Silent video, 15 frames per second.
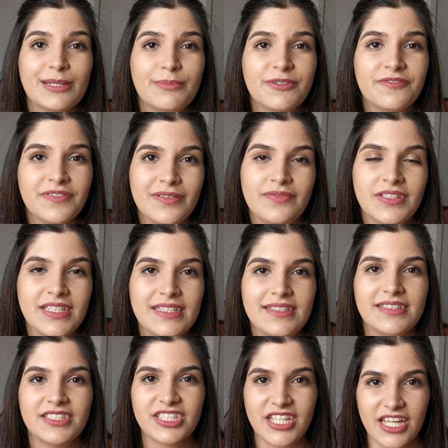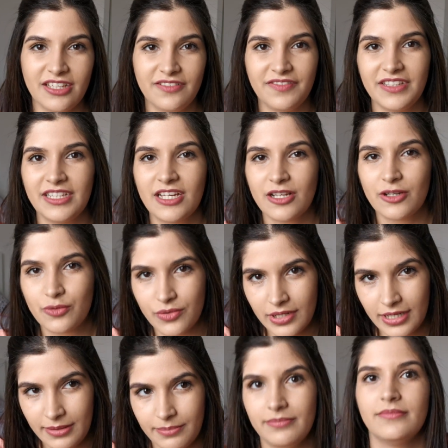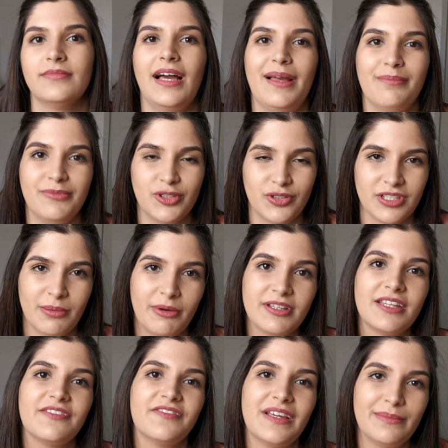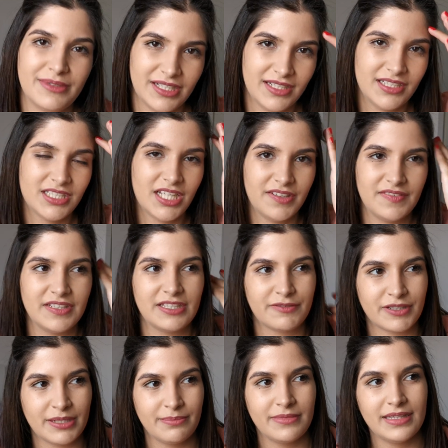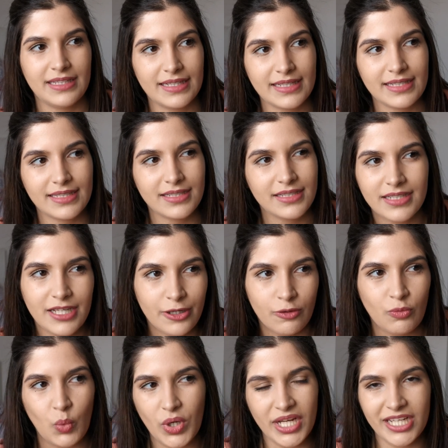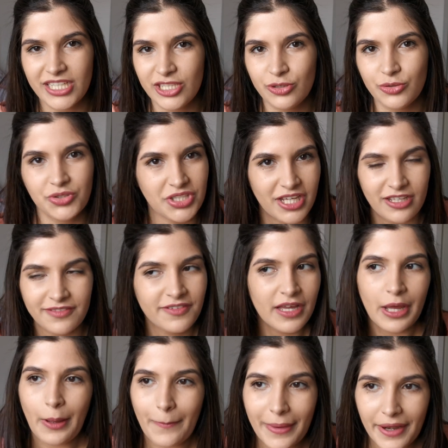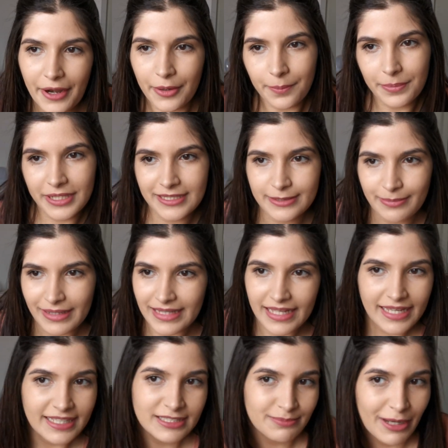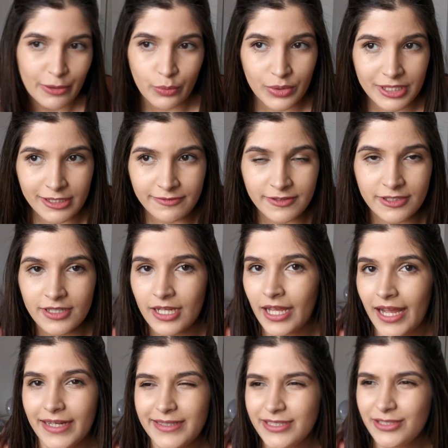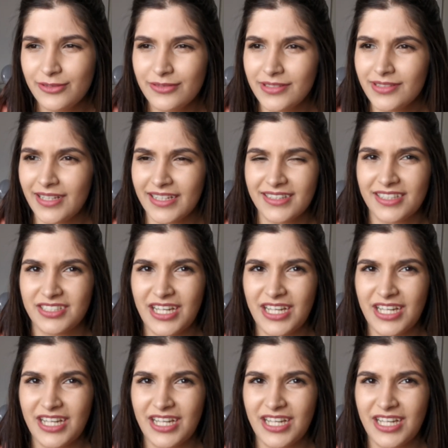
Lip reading: Number 15, shaving cream. I'm talking about the feminine shaving cream. Like, no, when I need to shave my armpits, my legs, my whatever, I just use like